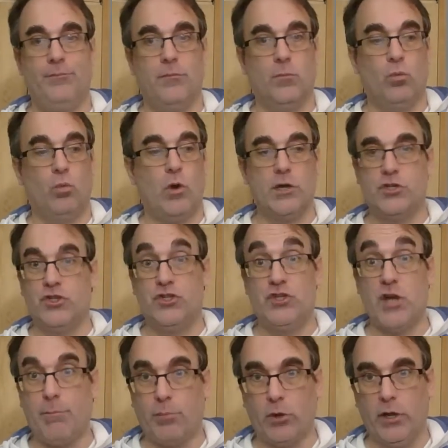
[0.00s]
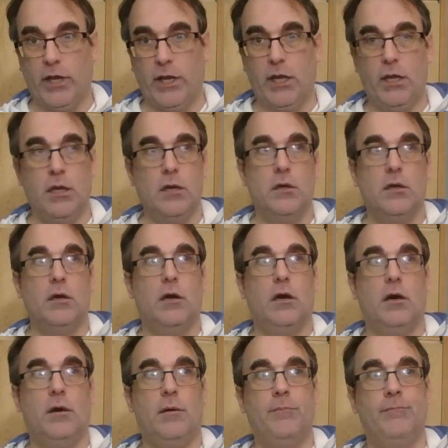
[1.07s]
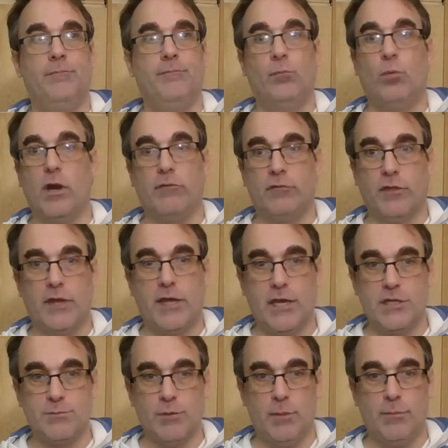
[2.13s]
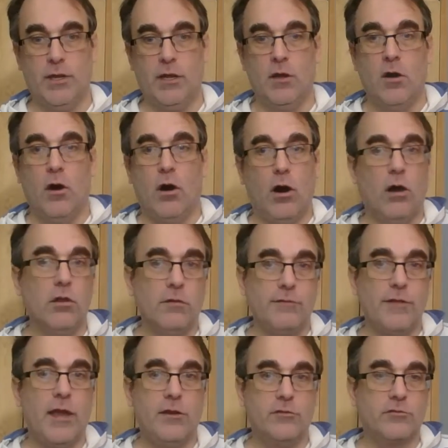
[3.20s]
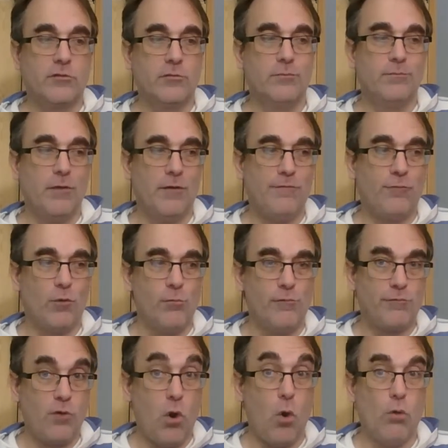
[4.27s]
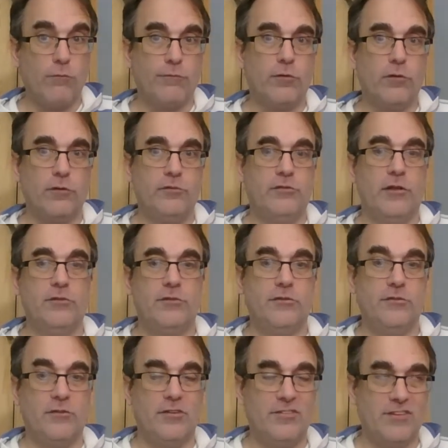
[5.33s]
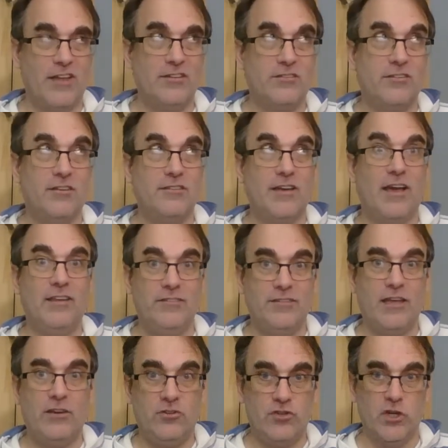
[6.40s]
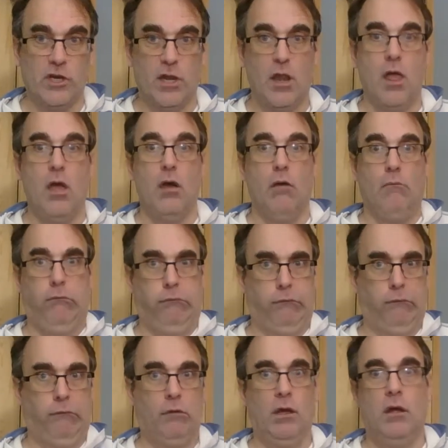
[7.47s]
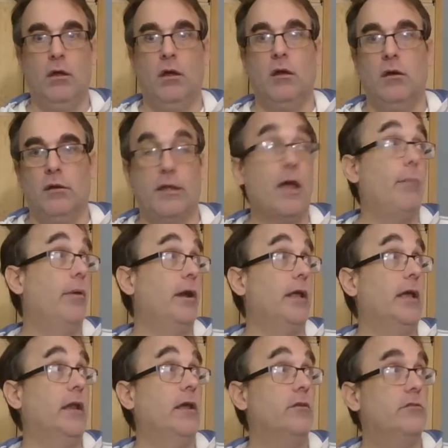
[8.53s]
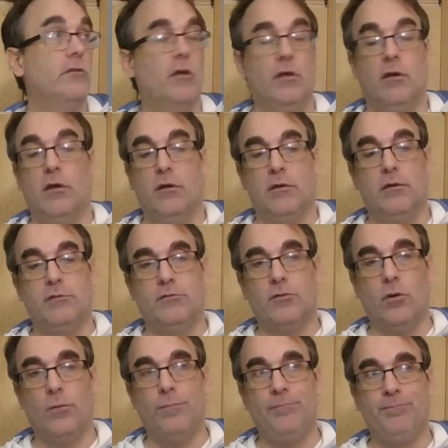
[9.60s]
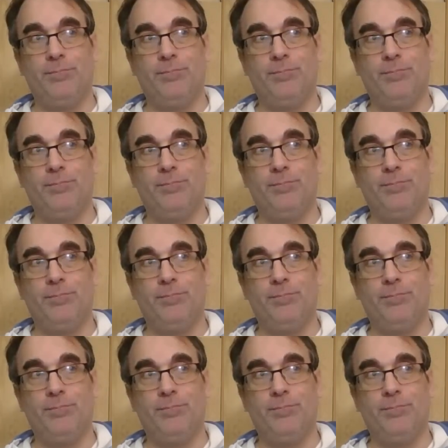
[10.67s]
watch Jeopardy, um, whatever the case may be. All of that is a form of covert sens- sensitization. yeah, buddy, it is. So